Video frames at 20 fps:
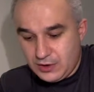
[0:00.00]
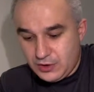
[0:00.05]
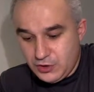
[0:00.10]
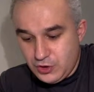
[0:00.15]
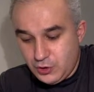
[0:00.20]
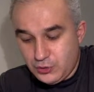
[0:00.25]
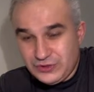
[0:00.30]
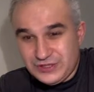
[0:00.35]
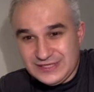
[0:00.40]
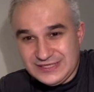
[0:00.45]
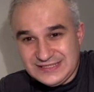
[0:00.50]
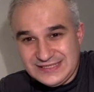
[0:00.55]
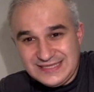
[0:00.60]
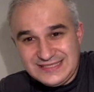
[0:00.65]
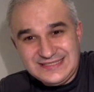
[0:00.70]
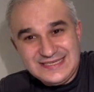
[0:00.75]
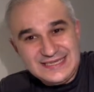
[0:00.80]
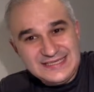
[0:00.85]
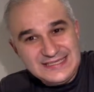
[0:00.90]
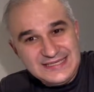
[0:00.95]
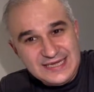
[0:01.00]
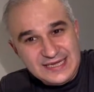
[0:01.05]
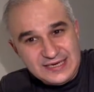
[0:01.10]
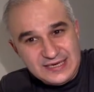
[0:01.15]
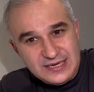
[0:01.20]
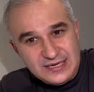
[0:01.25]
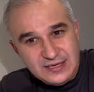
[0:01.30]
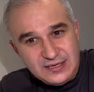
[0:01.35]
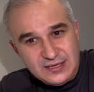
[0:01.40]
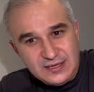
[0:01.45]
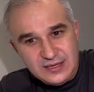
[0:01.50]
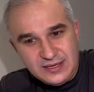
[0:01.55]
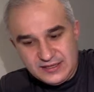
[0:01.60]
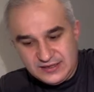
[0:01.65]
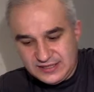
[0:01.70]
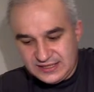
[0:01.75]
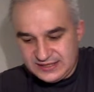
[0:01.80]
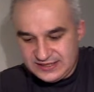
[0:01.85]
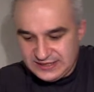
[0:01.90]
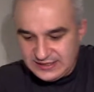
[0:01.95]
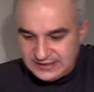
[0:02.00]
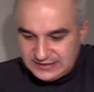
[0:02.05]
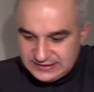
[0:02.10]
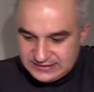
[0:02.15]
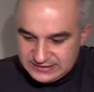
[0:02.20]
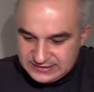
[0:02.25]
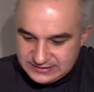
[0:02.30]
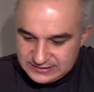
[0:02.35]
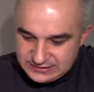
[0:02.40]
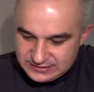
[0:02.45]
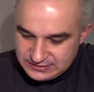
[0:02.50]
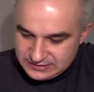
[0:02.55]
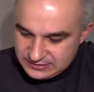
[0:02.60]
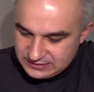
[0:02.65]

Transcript: Notice that's a signal that is